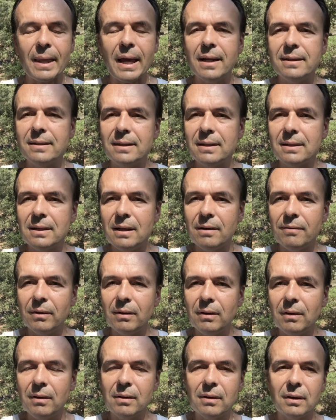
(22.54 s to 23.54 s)
at this
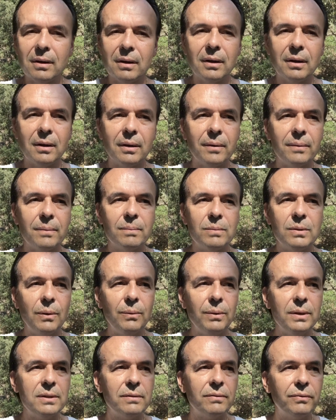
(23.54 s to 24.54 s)
level,
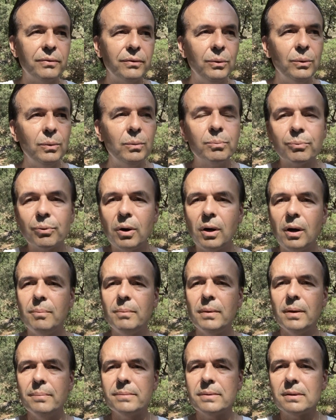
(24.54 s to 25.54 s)
there is few
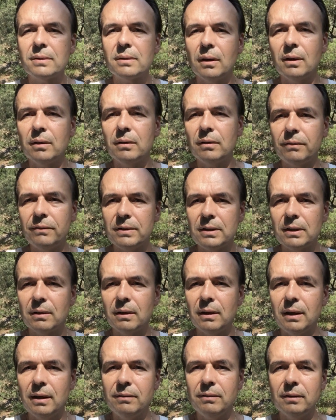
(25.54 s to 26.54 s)
problems on the
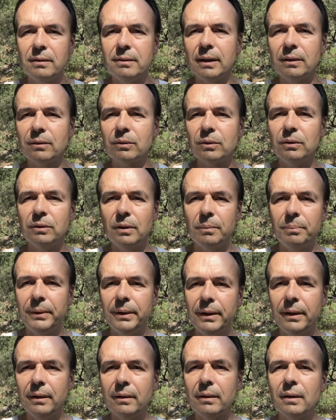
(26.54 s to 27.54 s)
physical level that could
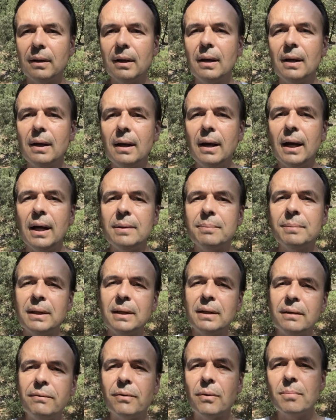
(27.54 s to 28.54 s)
appear, and
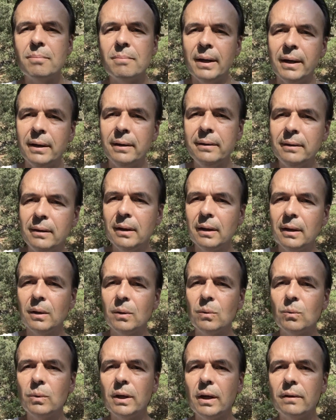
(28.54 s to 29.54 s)
mainly for men,
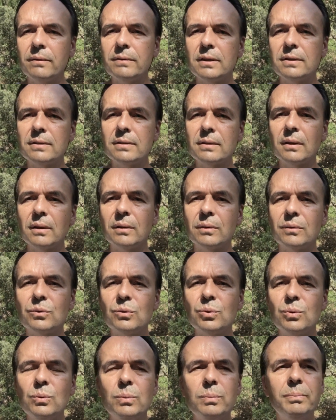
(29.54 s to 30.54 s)
we have these
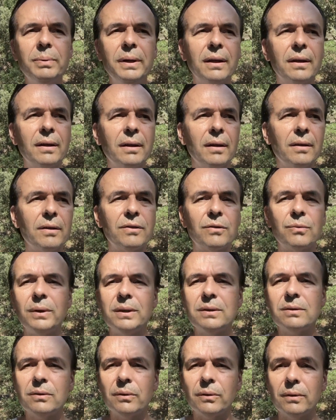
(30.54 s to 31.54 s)
two big
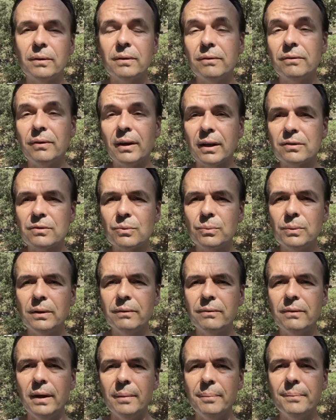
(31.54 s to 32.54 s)
threateners, in fact three
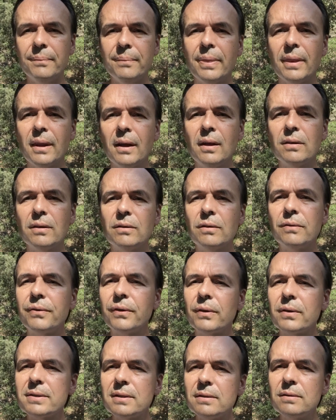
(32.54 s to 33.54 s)
of them. The
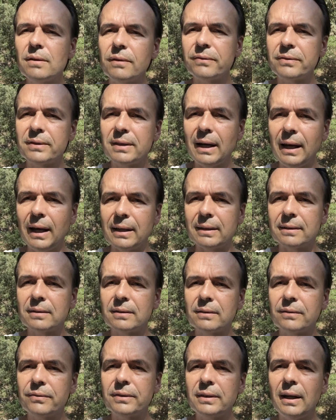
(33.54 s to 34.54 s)
first is the
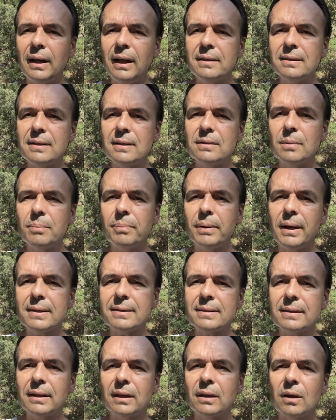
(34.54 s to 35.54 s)
phthalate. Phthalate is a
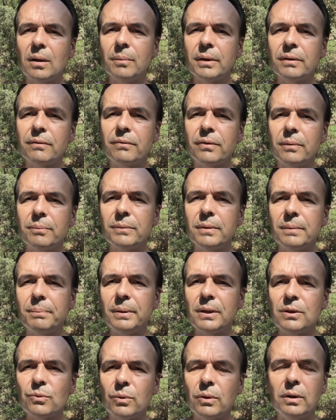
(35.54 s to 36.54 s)
plastic coming from the
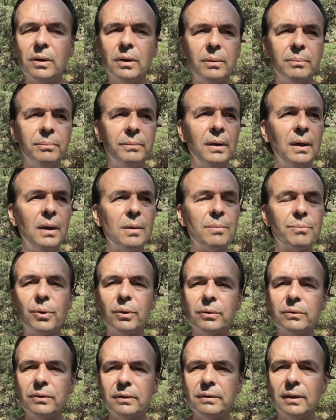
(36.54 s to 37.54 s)
petroleum
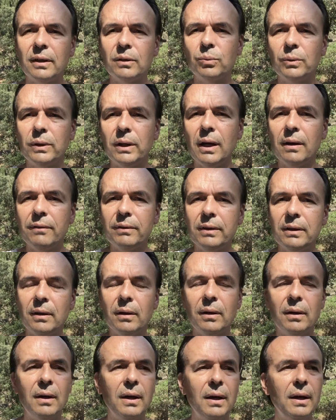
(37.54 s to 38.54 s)
product that we have in
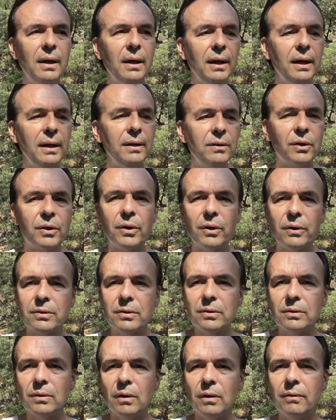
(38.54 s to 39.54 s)
the
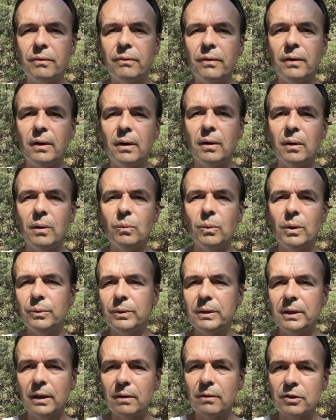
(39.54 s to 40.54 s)
curtain of when
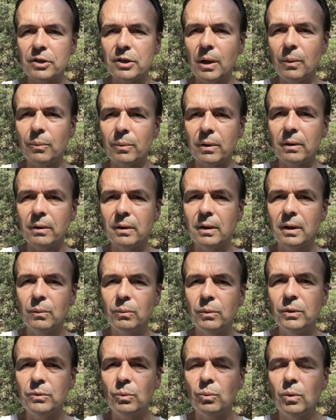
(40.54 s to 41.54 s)
we take a shower
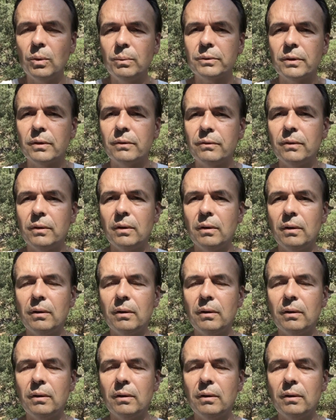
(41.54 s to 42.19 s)
with the warmth of